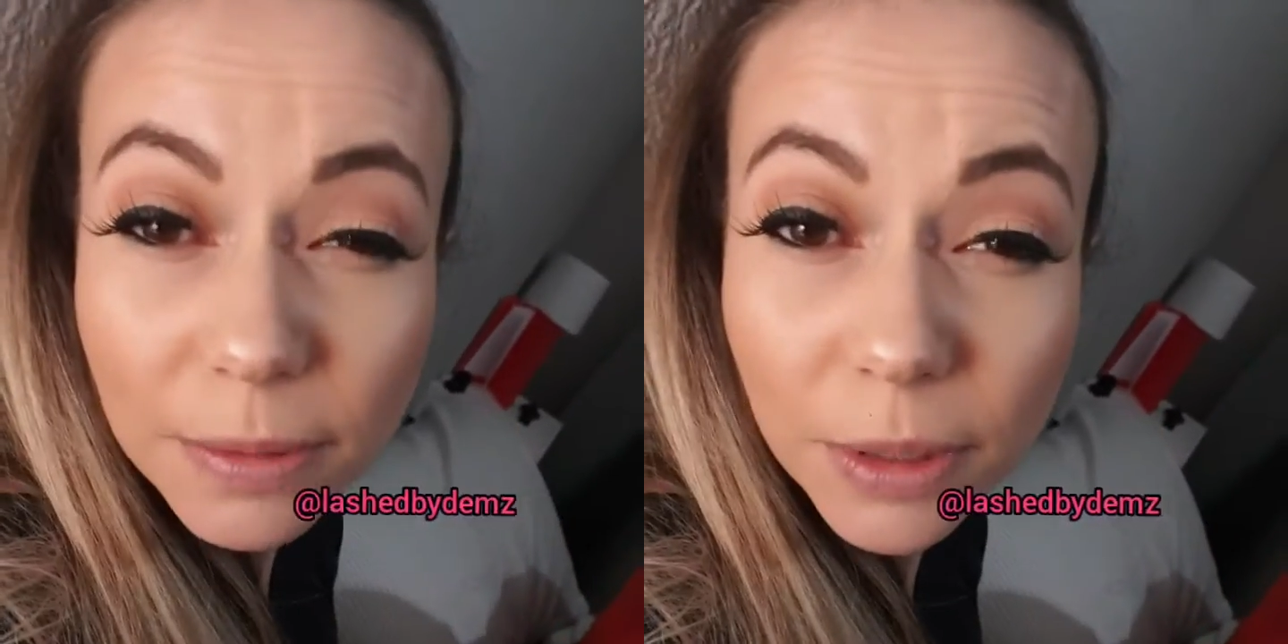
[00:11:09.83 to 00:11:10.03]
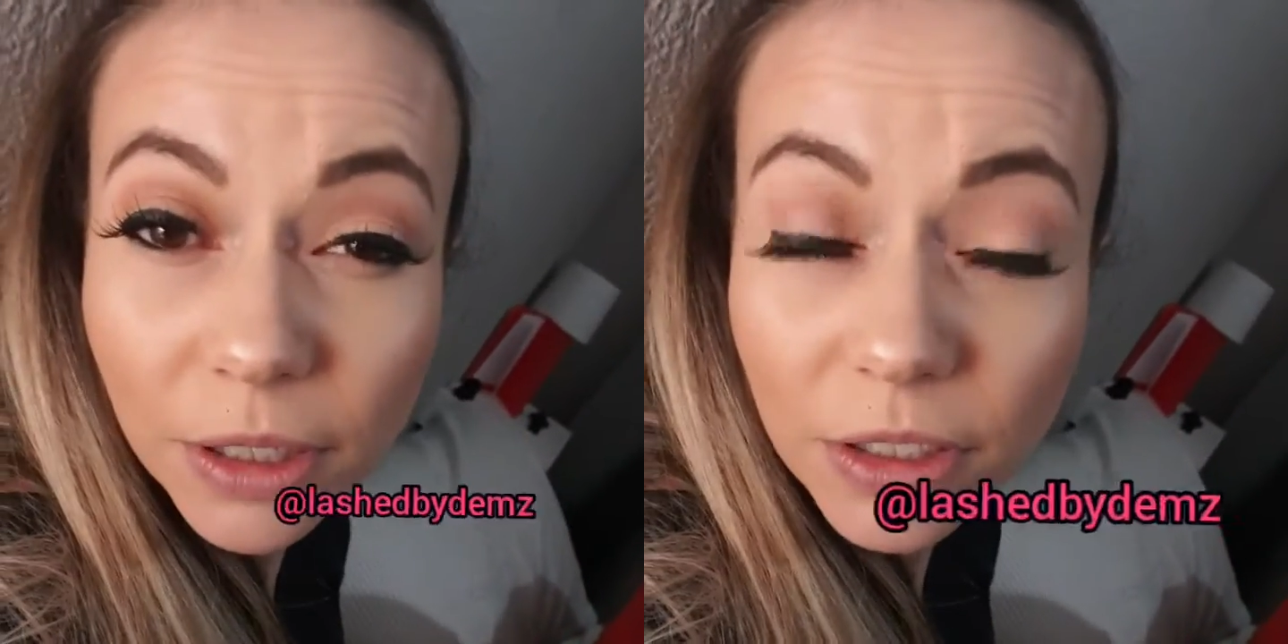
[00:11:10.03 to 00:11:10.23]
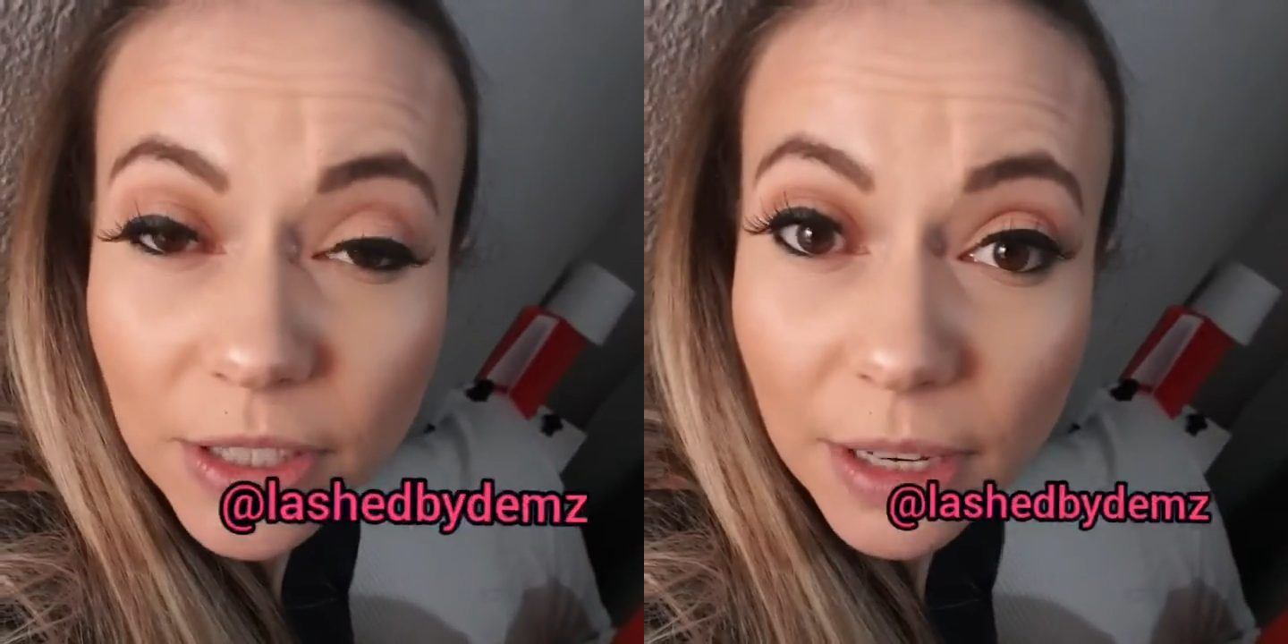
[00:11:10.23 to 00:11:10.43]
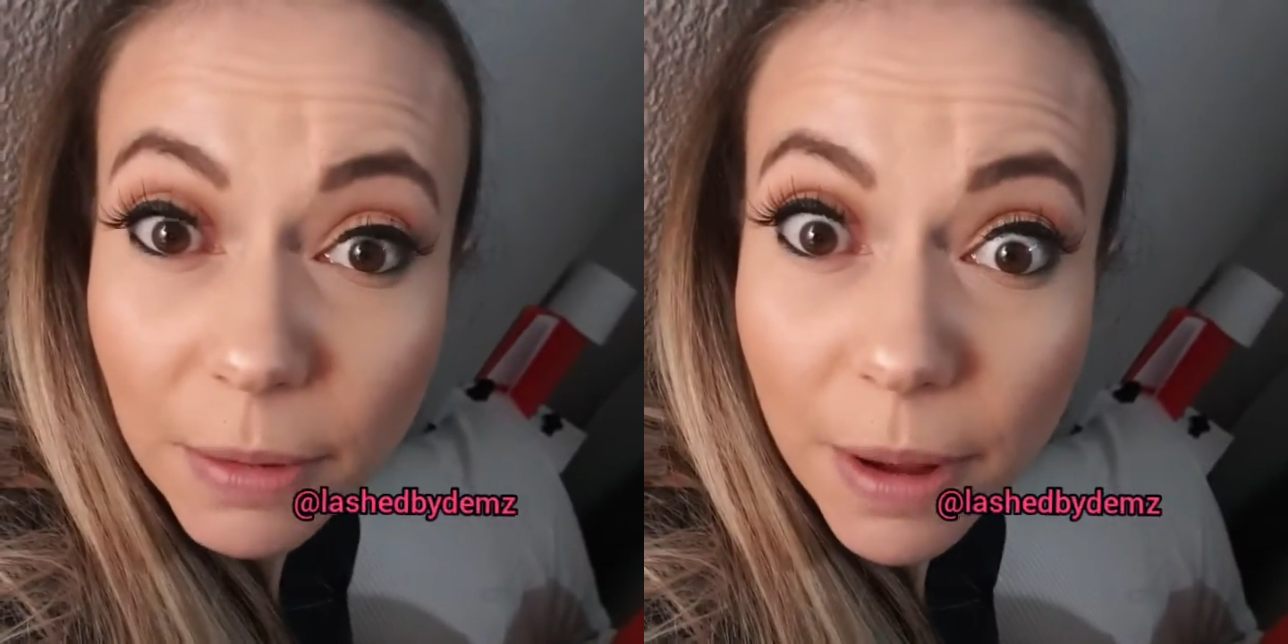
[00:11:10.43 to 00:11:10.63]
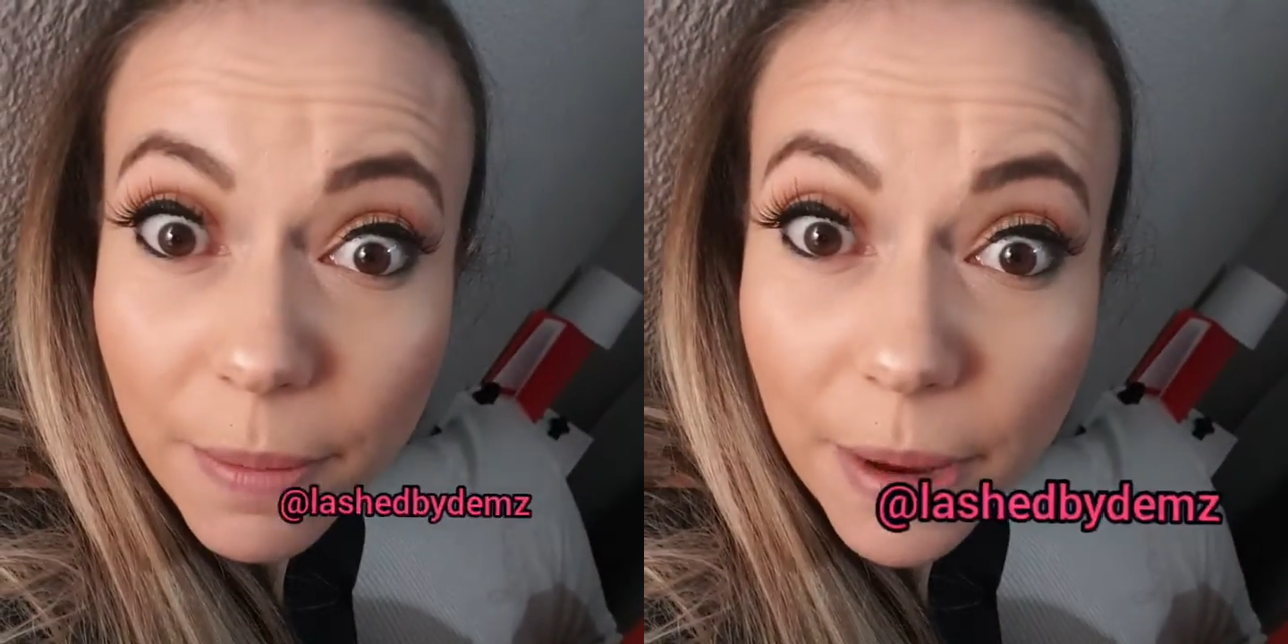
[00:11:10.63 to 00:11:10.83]
I'm going to take
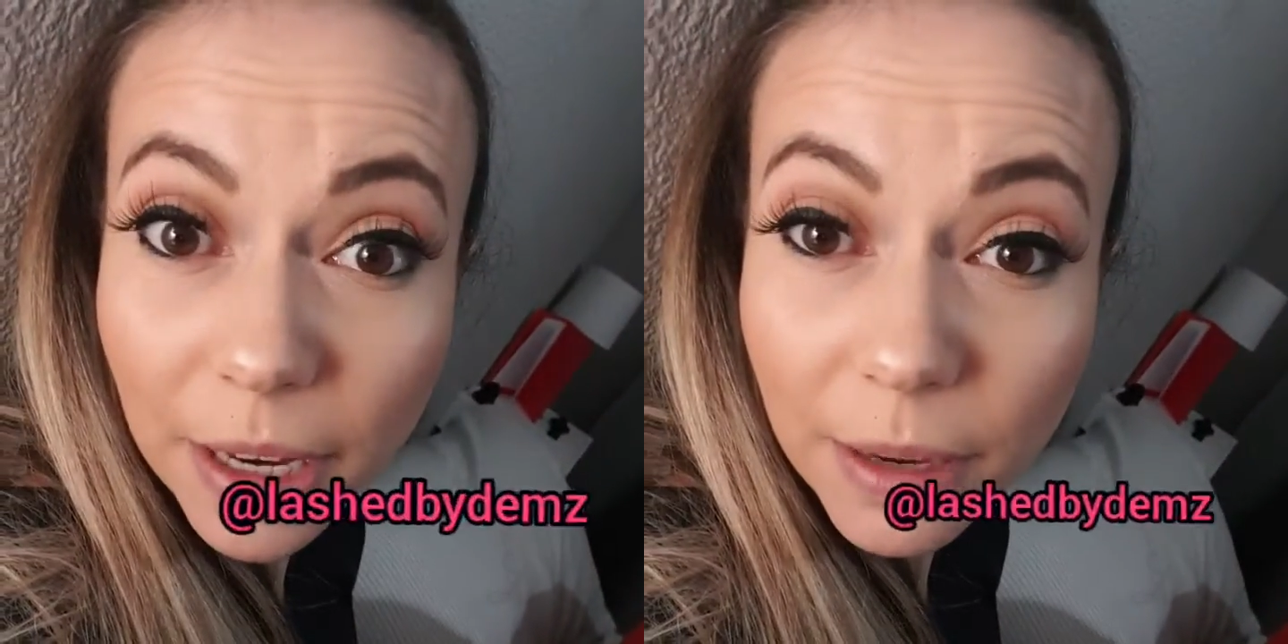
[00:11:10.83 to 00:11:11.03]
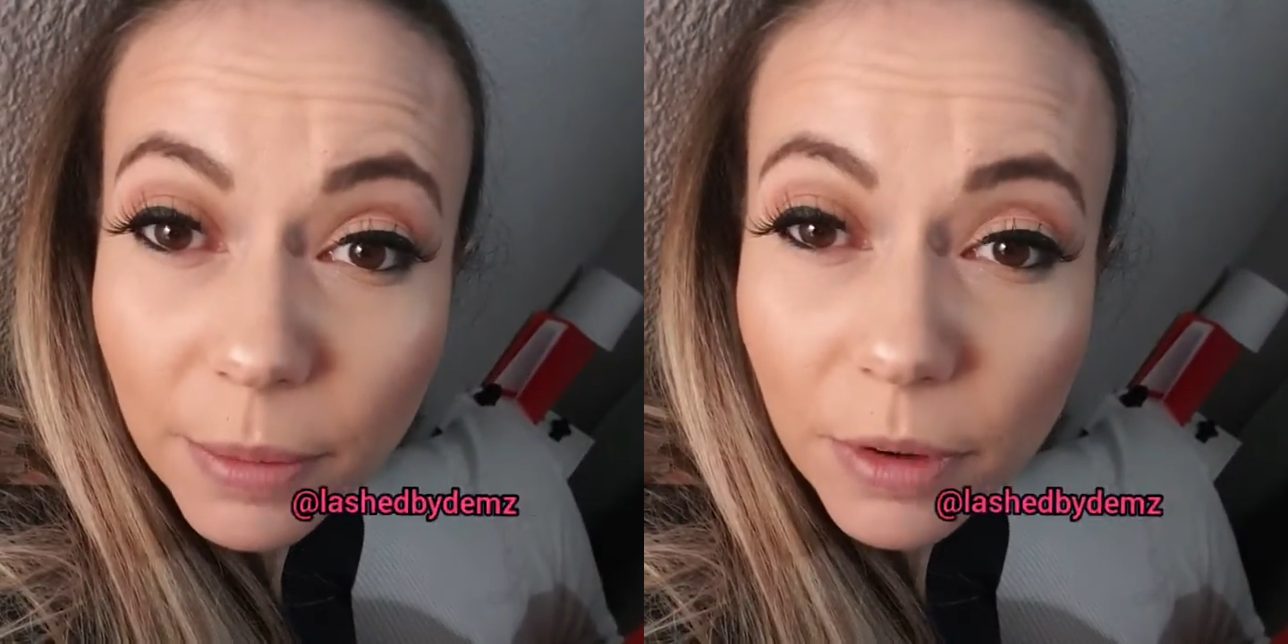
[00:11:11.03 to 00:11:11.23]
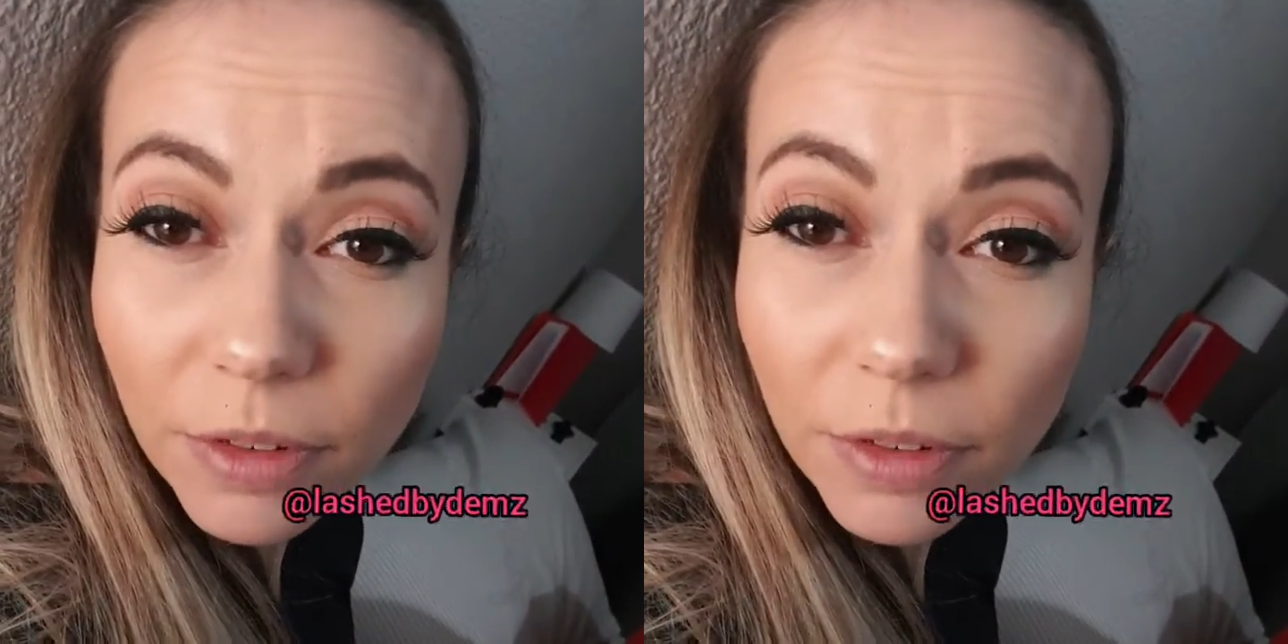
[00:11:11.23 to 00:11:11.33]
my makeup off